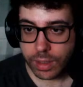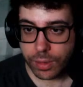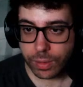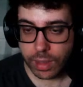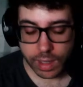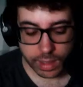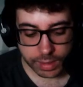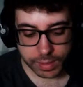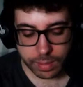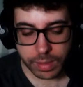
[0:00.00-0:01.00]
additionally,
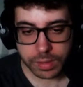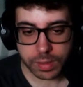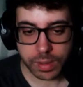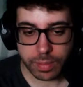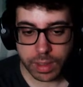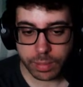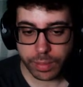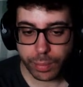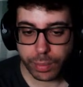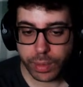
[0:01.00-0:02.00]
unless I missed
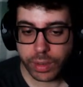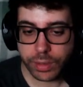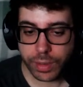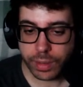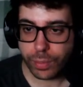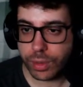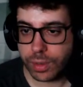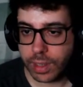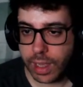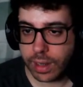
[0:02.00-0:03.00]
something. We're gonna try and
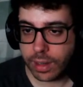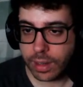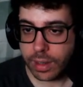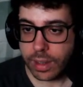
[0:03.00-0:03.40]
watch it again.